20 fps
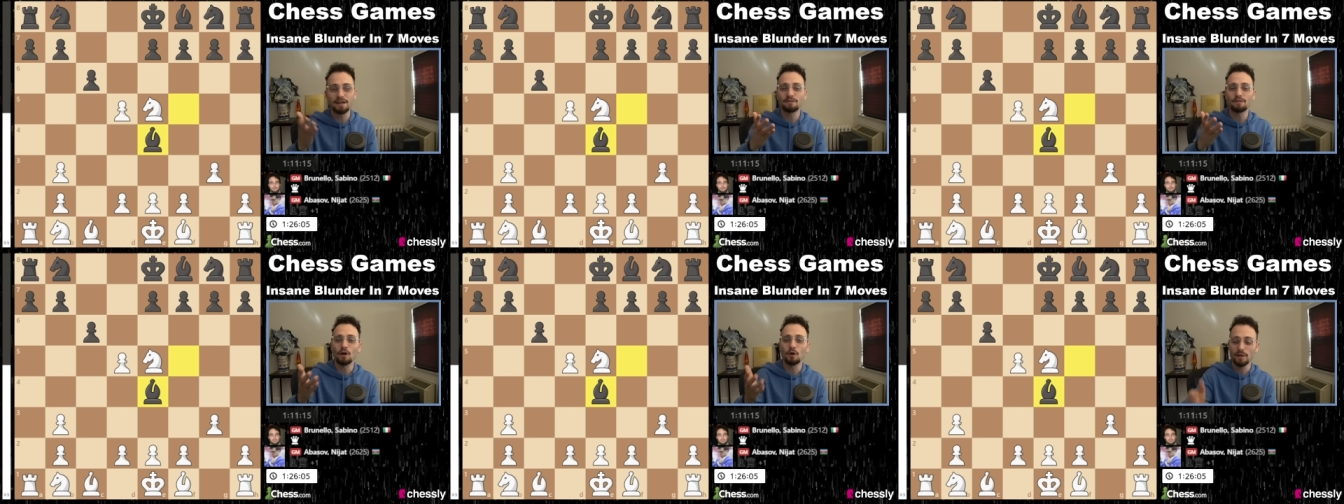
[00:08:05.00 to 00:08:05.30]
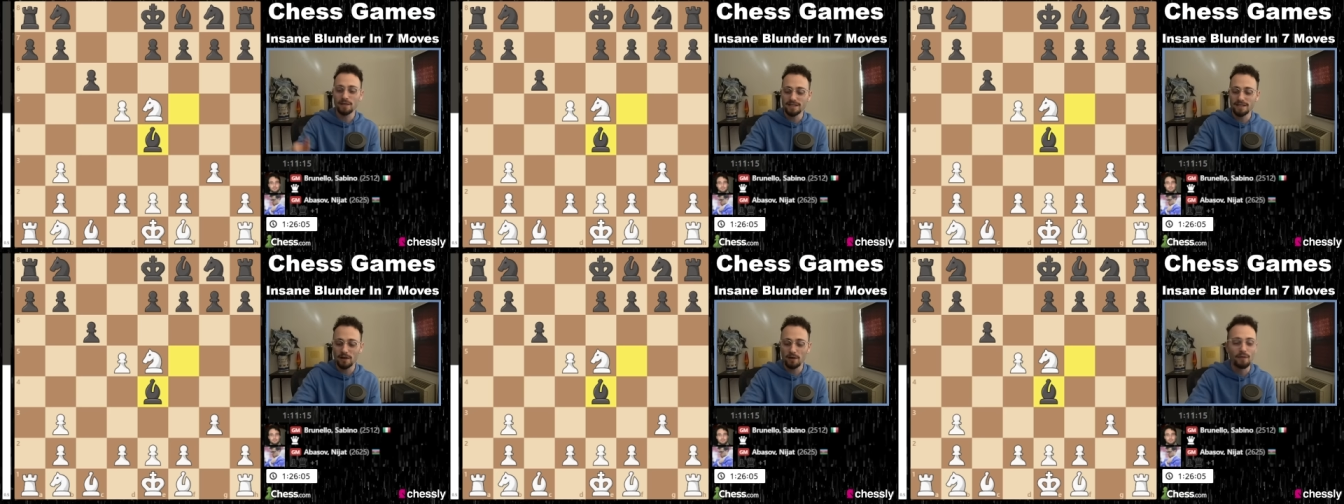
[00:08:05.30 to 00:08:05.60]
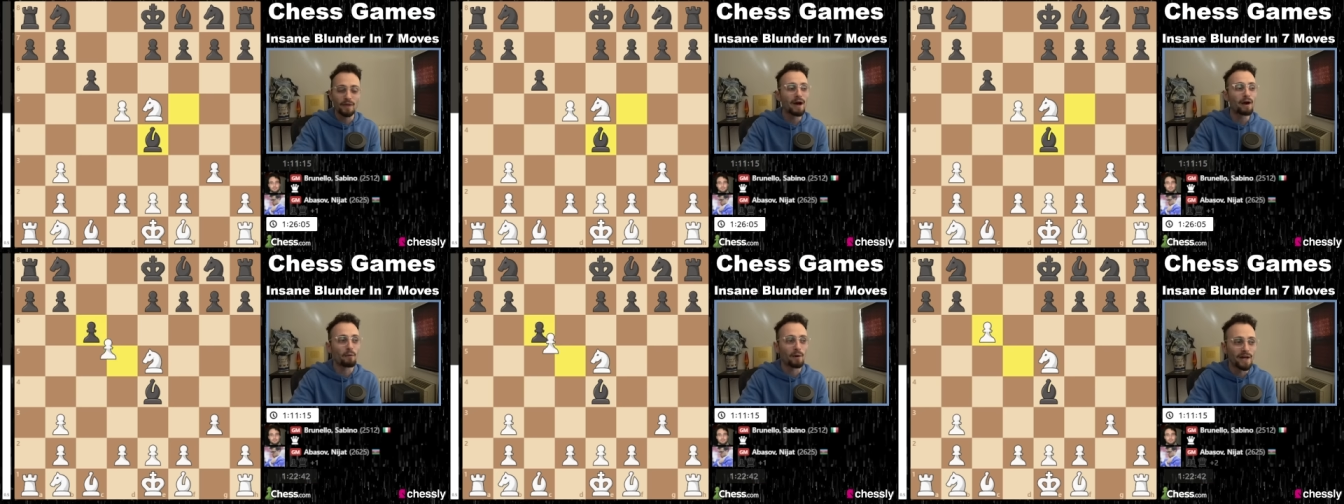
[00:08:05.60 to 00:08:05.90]
of going
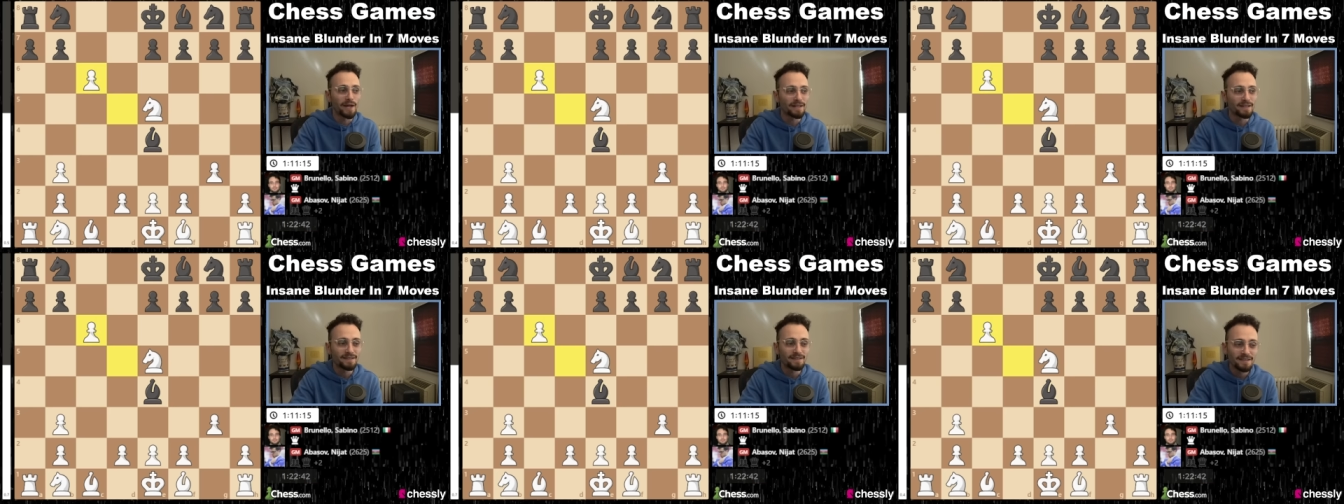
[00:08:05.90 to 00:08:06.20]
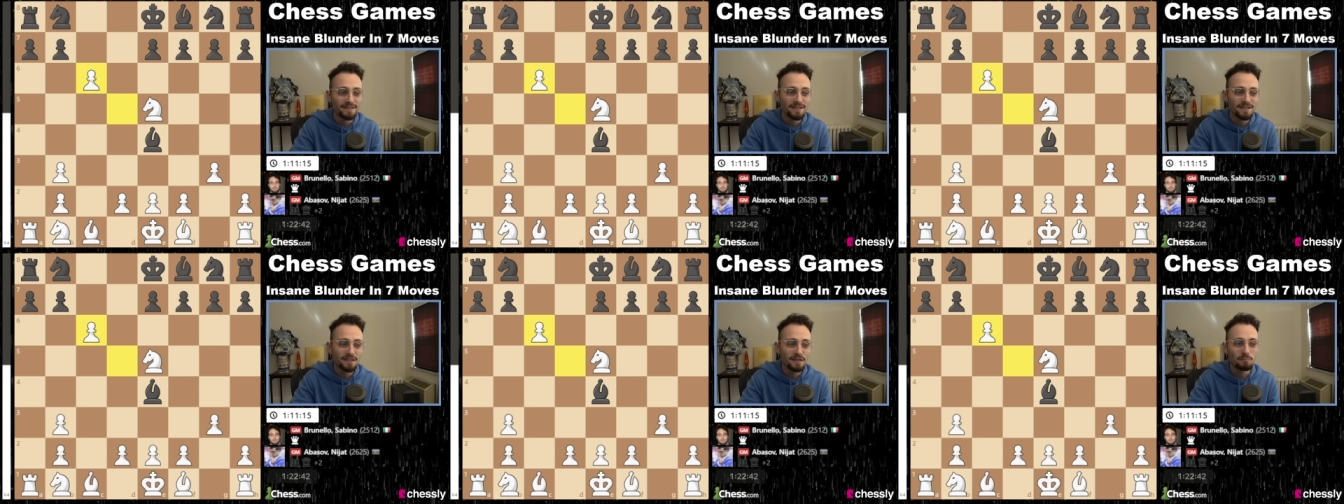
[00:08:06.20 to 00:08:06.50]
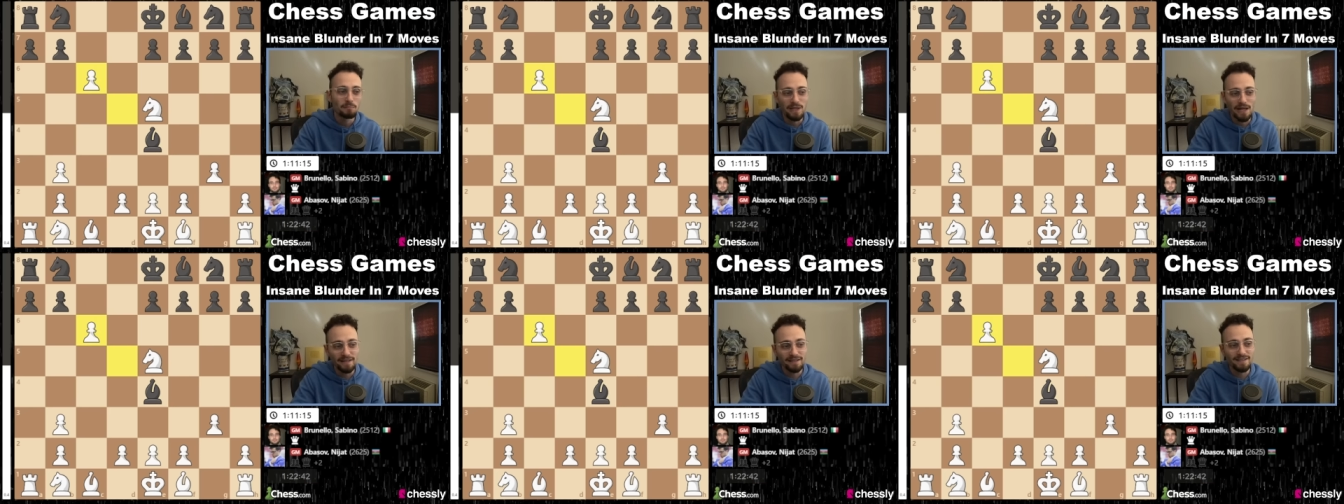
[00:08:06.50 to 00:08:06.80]
down that way,
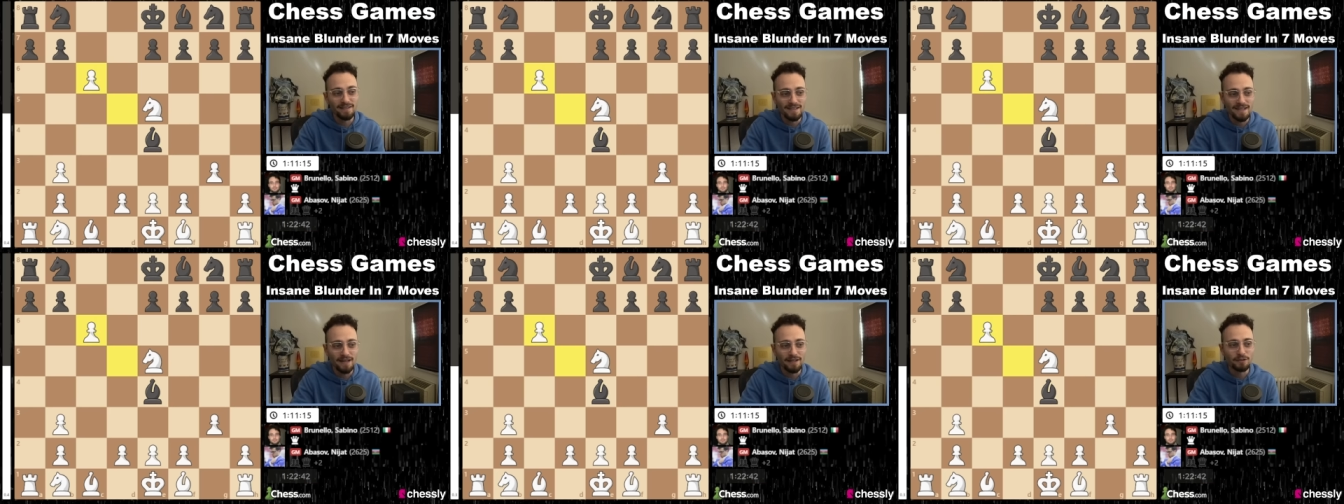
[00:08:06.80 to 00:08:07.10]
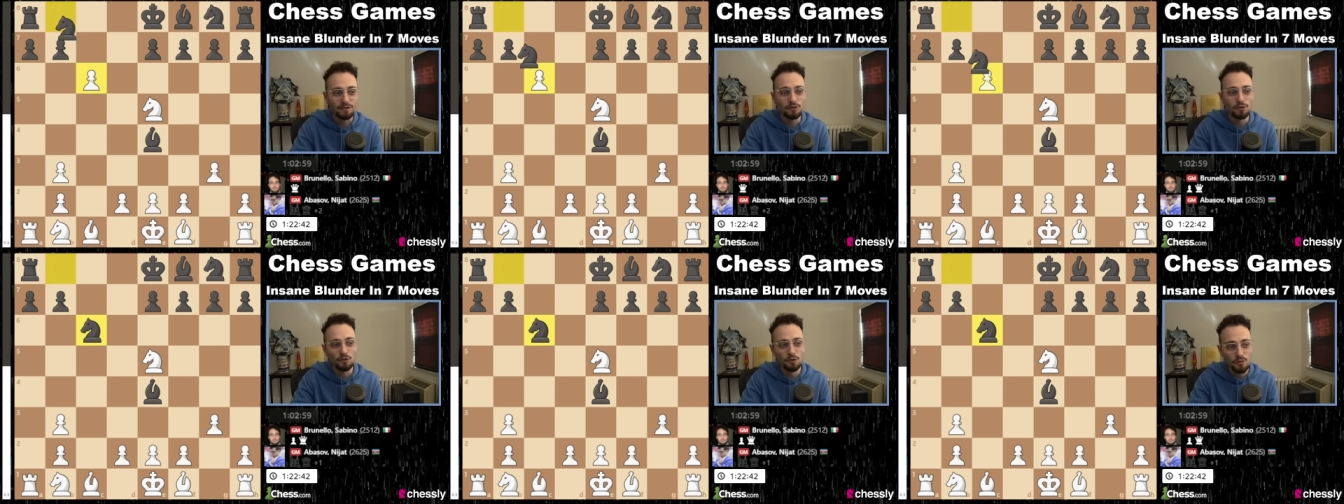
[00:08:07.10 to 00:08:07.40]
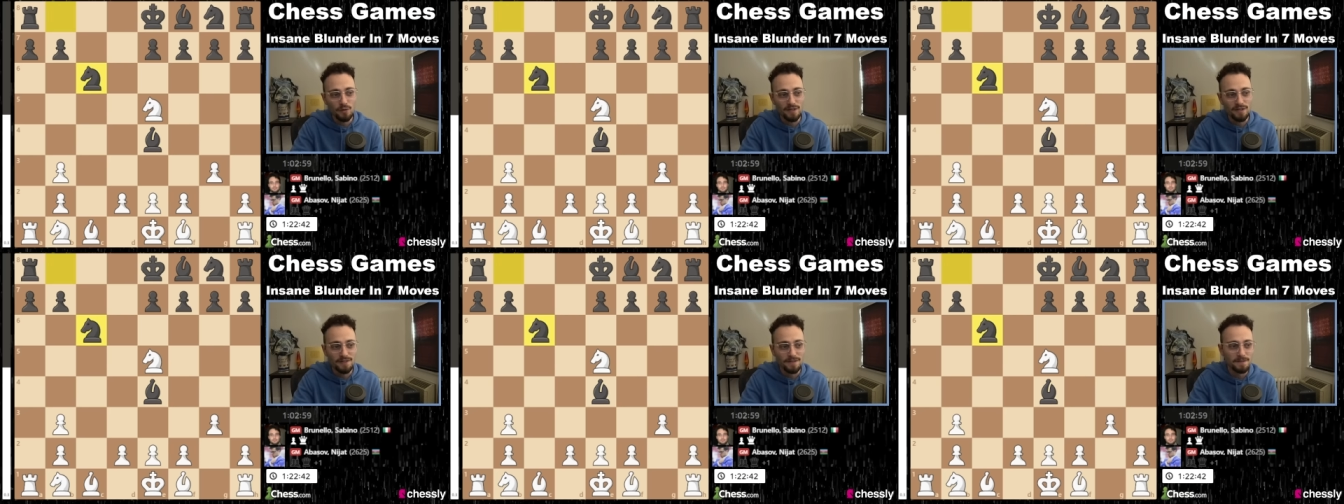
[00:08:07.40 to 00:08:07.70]
black decided to do
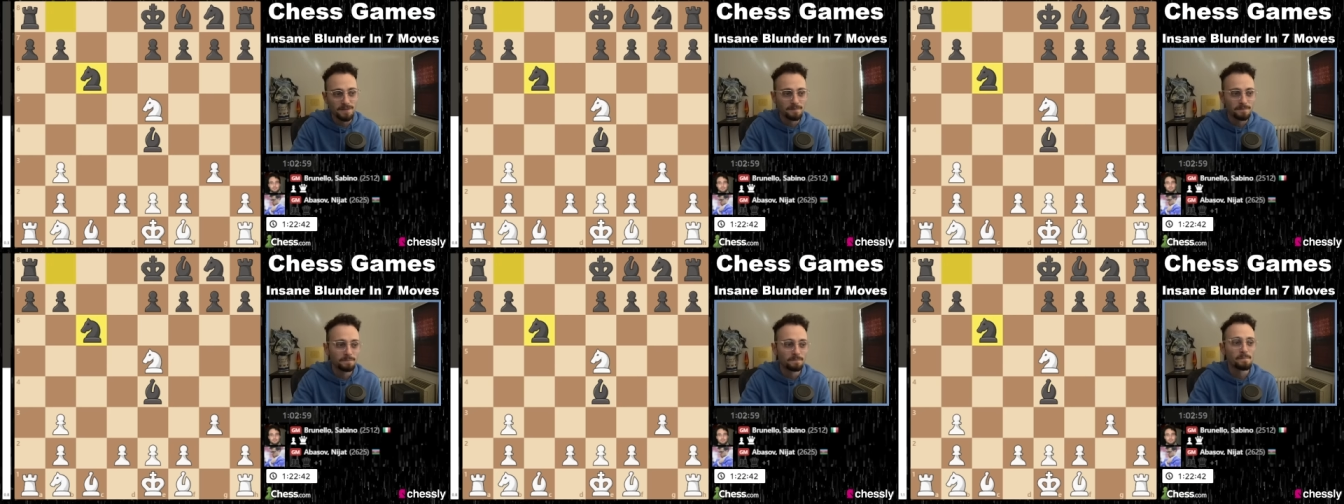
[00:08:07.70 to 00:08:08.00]
this.